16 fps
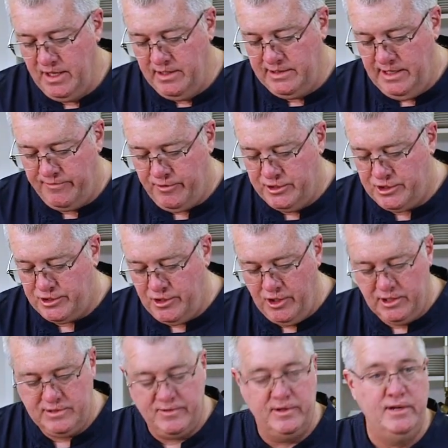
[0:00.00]
different
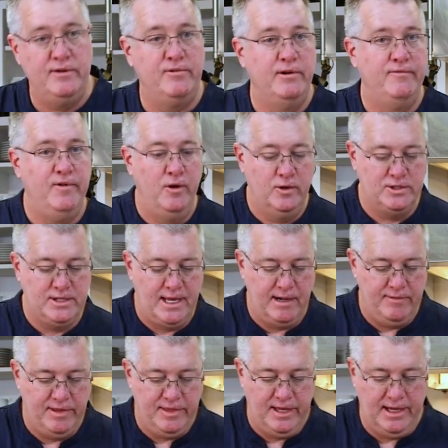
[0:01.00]
strokes for different folks kind
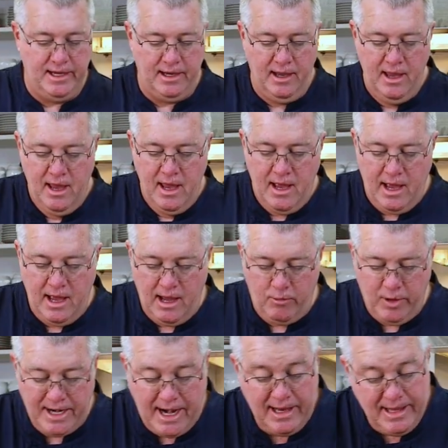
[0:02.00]
of a thing.
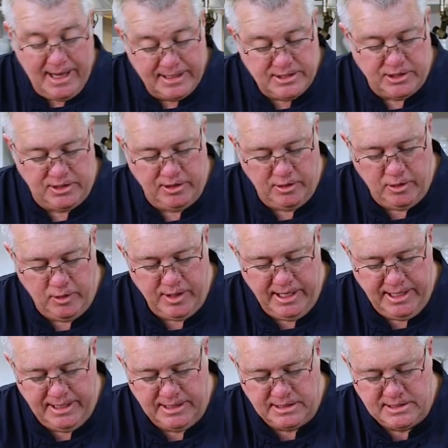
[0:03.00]
What I like to do
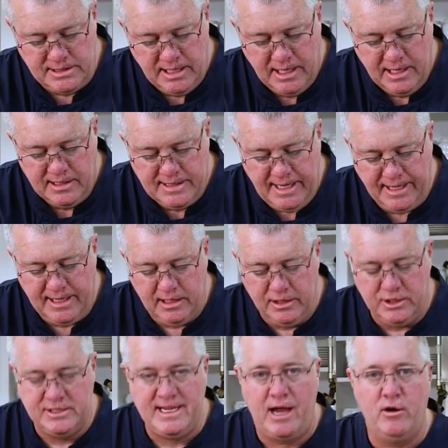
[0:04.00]
is take a
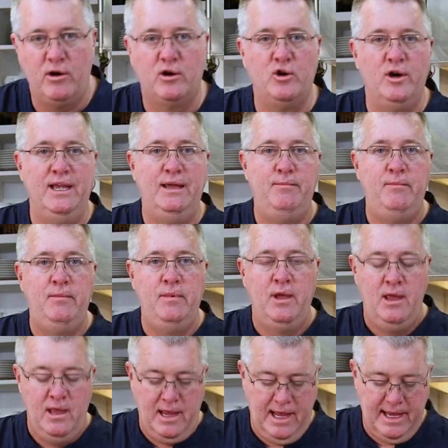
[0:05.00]
little sour cream,
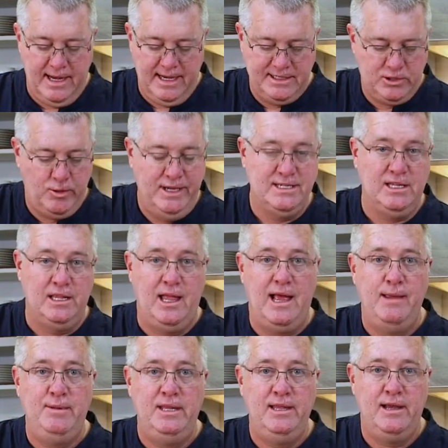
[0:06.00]
and I squeeze a
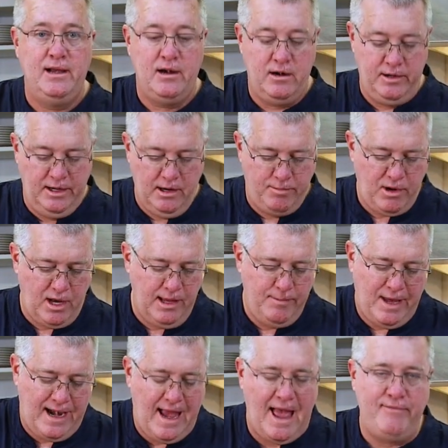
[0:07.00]
lime in there, you know, probably
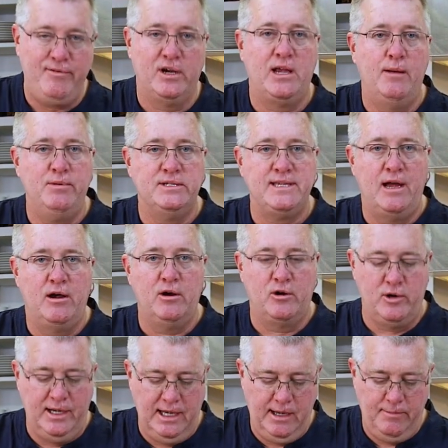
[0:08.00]
about a half a cup of sour
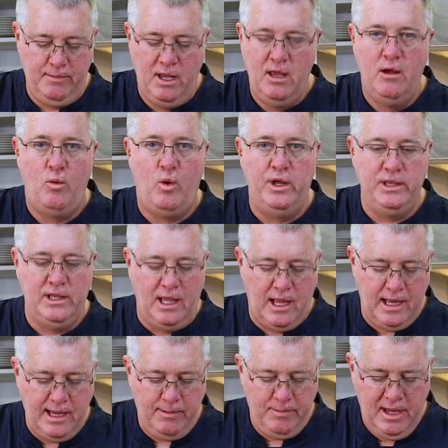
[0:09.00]
cream, 1
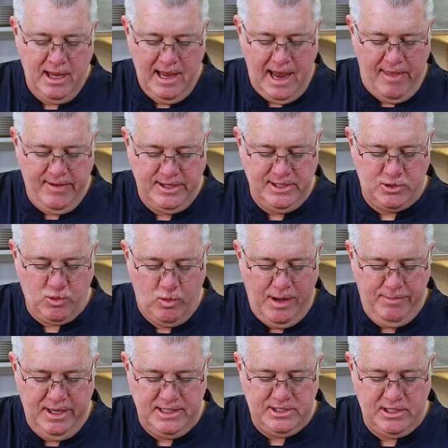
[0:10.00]
lime, and then just
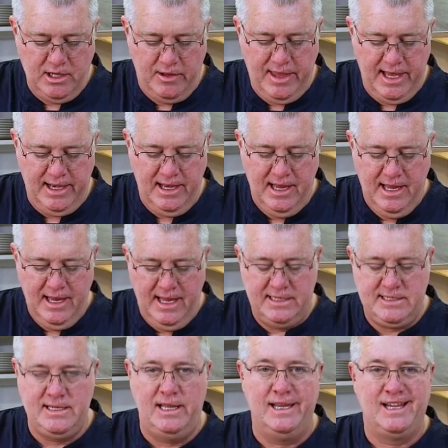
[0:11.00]
whip it so that
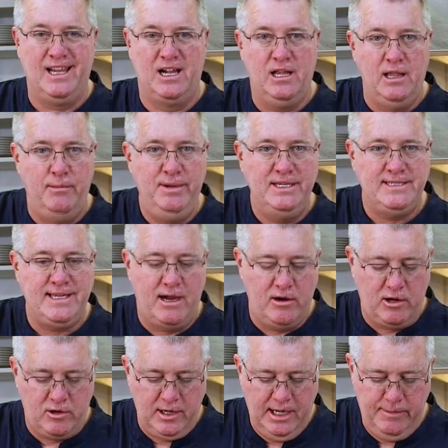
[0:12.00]
it's not like a clumpy
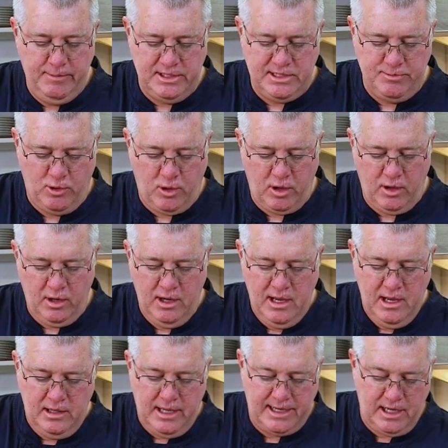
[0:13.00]
sour cream, it's more
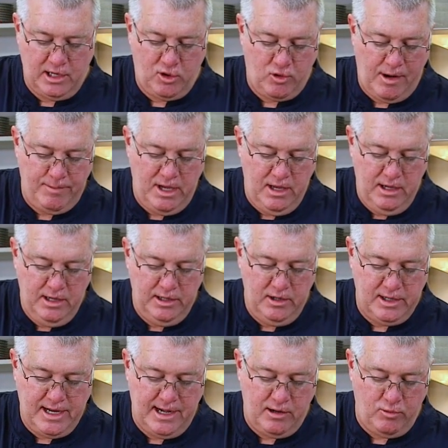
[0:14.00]
like a crema, you
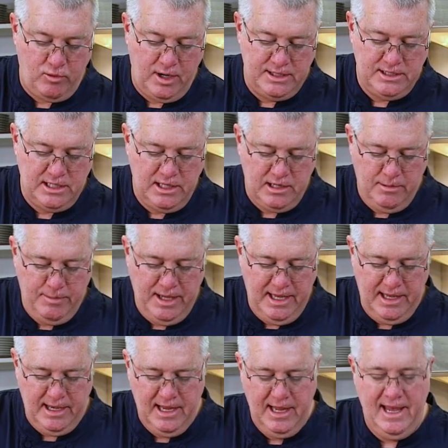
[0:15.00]
know, it kind of runs a little
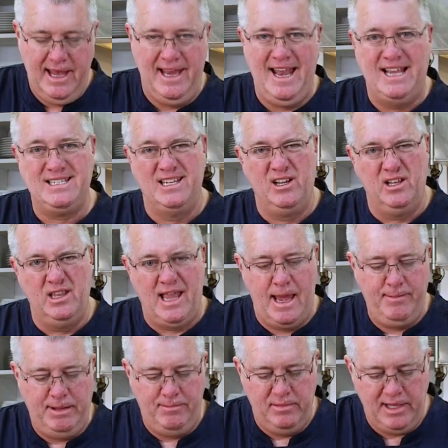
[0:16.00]
bit, and it has a little
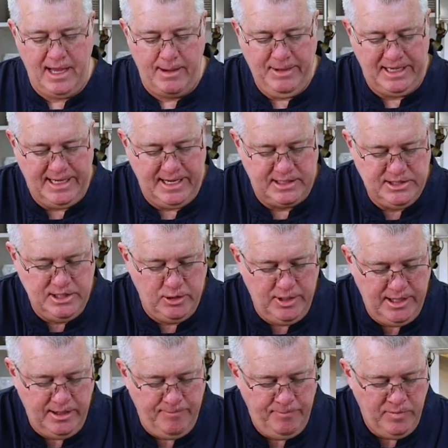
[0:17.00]
limey kick to
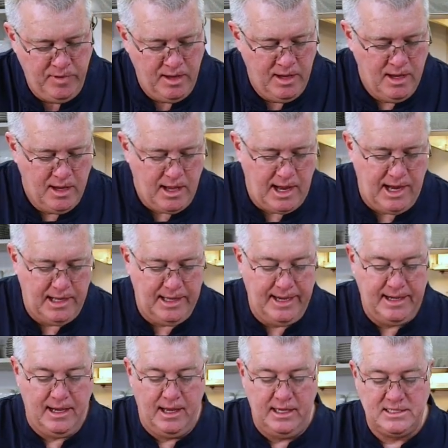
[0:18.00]
it. I
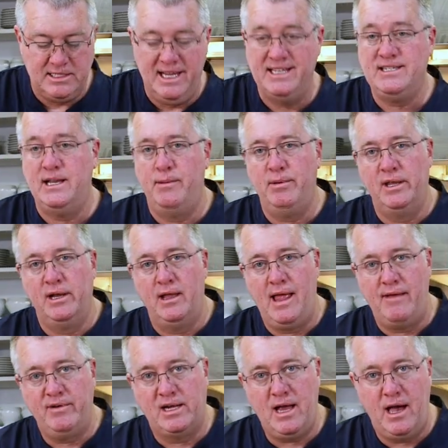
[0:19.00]
like slicing up a little
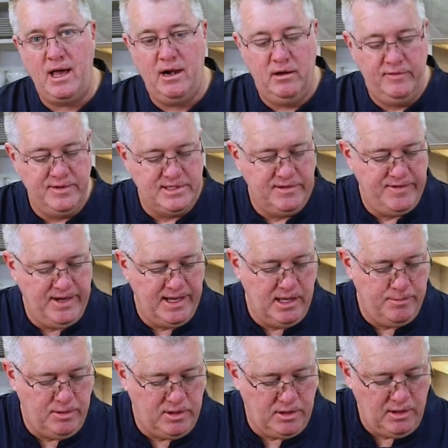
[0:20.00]
avocado if it's
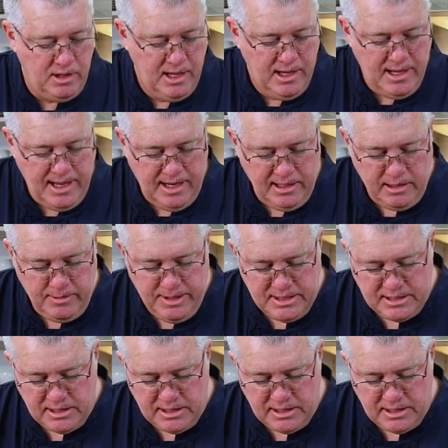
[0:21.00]
available, and a little bit of